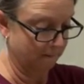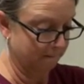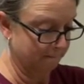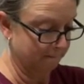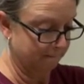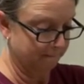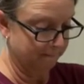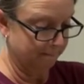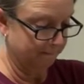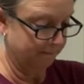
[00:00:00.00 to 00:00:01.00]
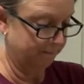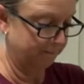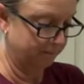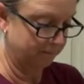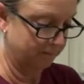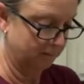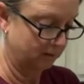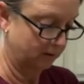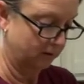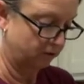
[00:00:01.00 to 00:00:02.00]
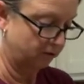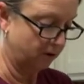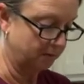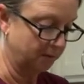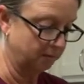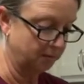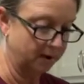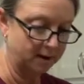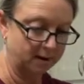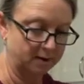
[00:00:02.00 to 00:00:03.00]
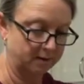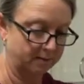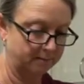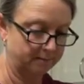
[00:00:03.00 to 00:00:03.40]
cucumbers. Just chopping up a red onion.